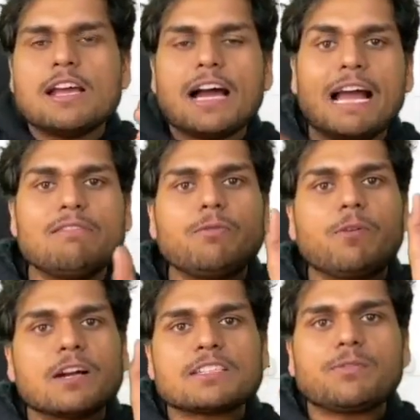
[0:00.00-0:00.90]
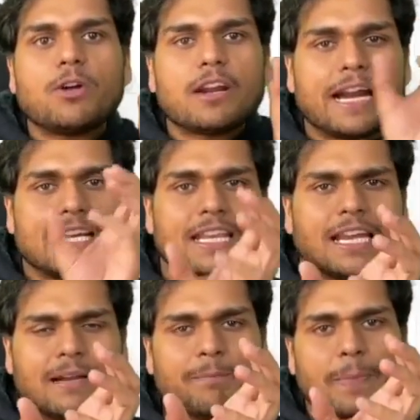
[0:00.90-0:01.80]
I will first of all write
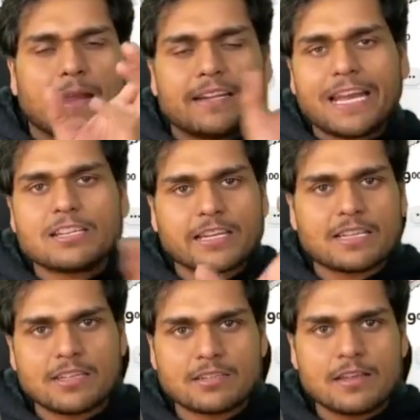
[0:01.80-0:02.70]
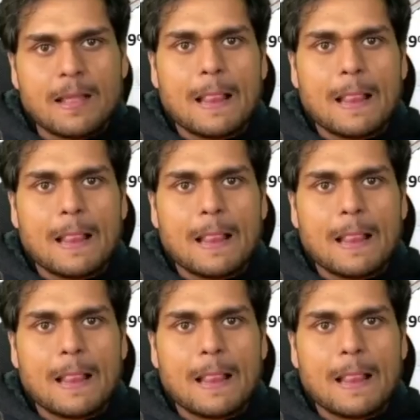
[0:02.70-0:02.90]
the test cases.